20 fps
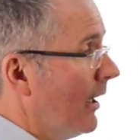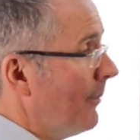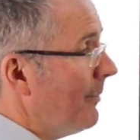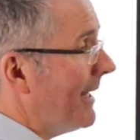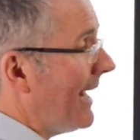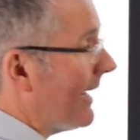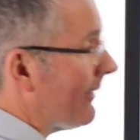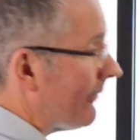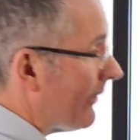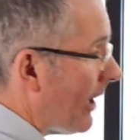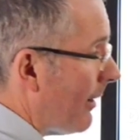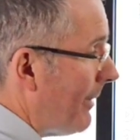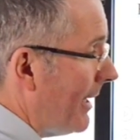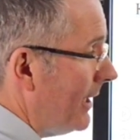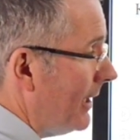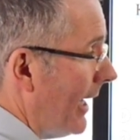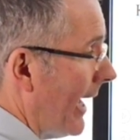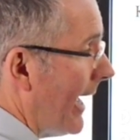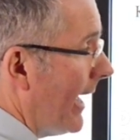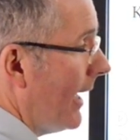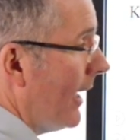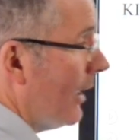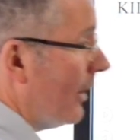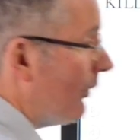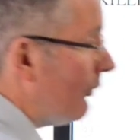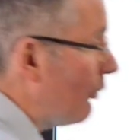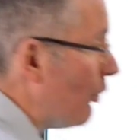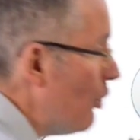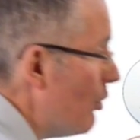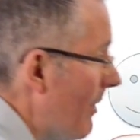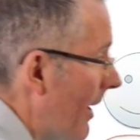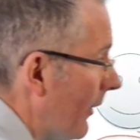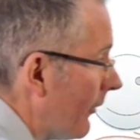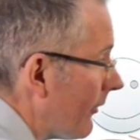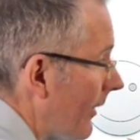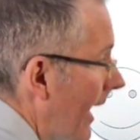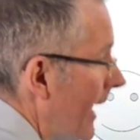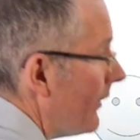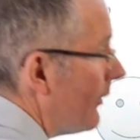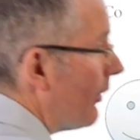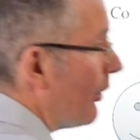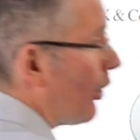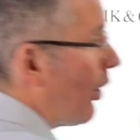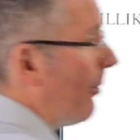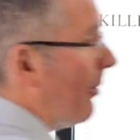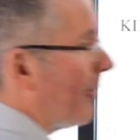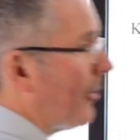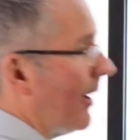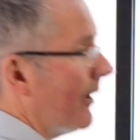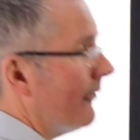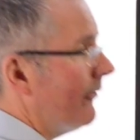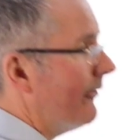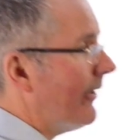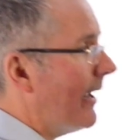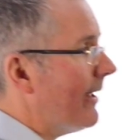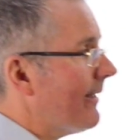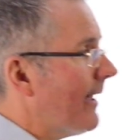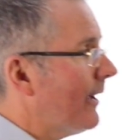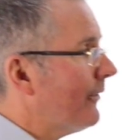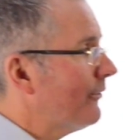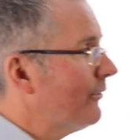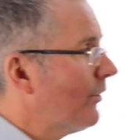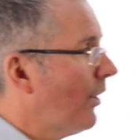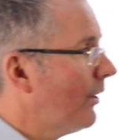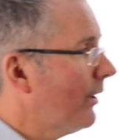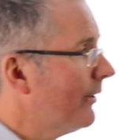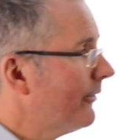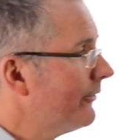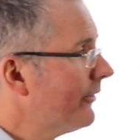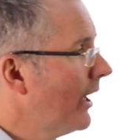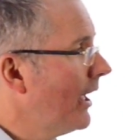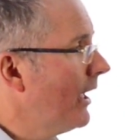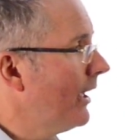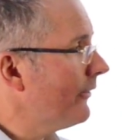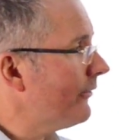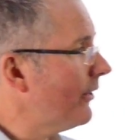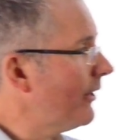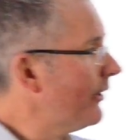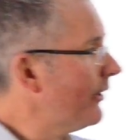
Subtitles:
but it hasn't come in yet. And 2 months later, the copper price is $8,000. So